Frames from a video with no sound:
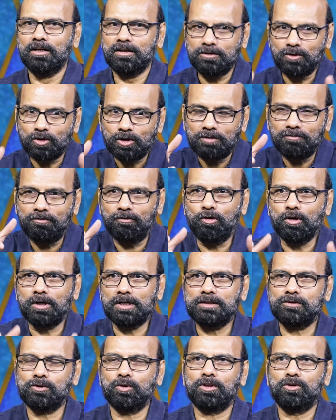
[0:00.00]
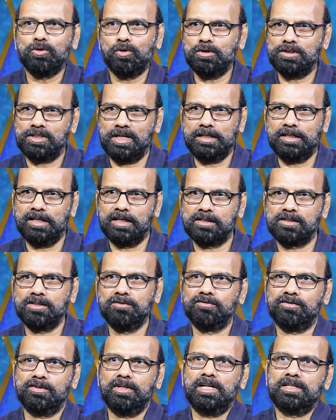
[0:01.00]
You can focus on those areas.
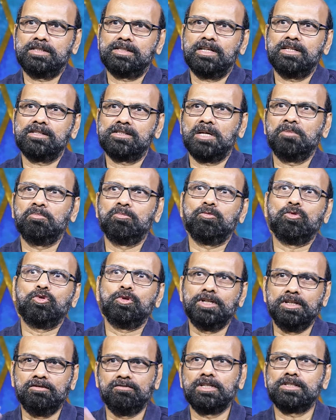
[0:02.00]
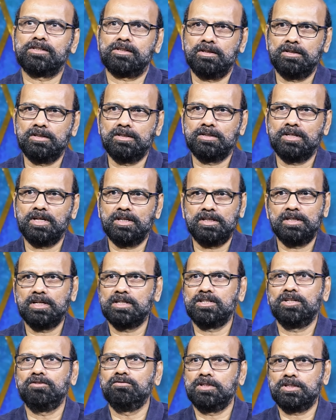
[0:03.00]
If let's say some good investor is there, he
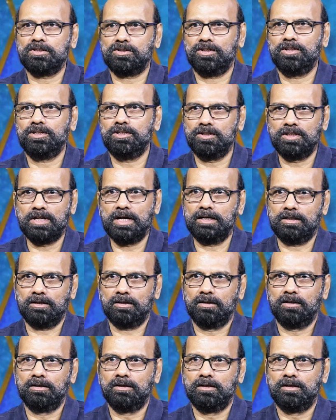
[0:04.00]
has invested in that.